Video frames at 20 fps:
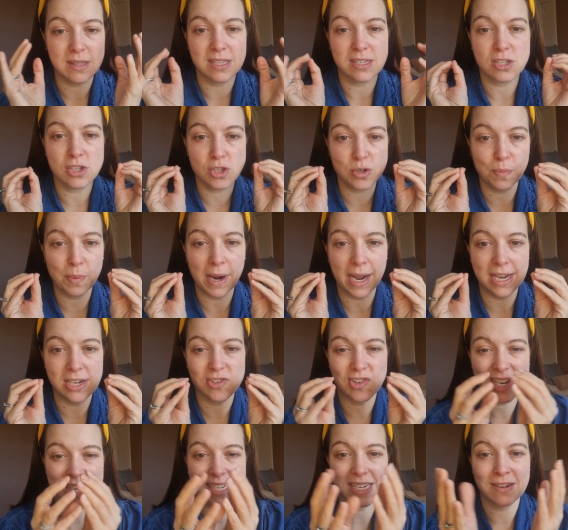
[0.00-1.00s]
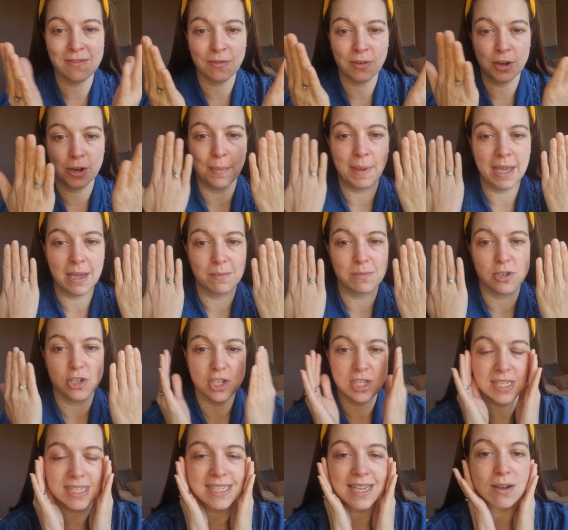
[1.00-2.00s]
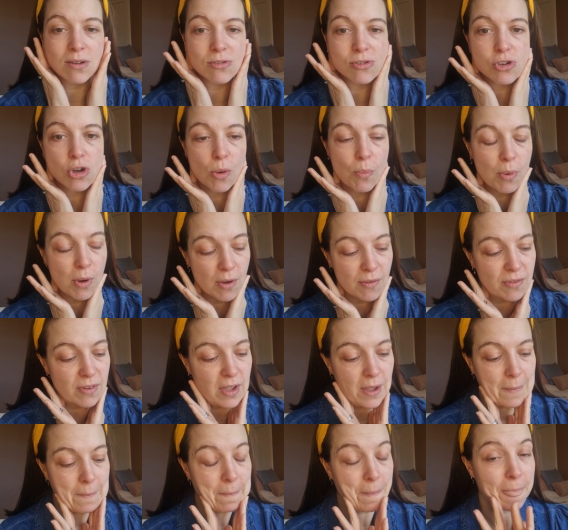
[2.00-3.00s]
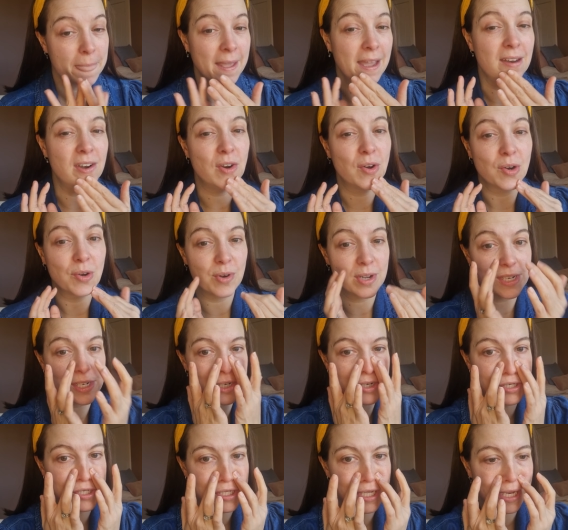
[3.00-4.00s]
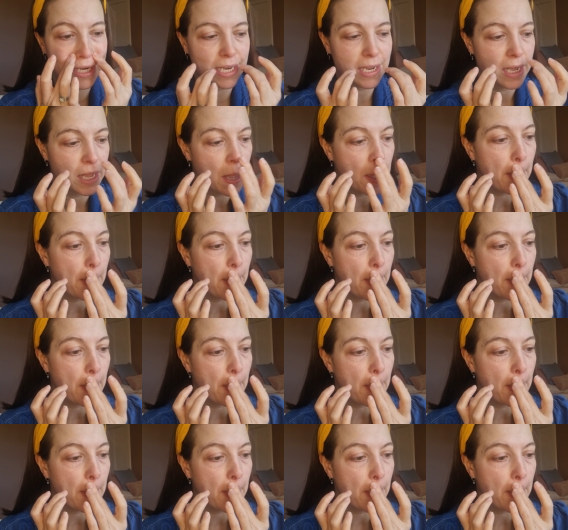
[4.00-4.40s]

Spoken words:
that's super hydrated for your makeup to just sit on top of and not go into your skin.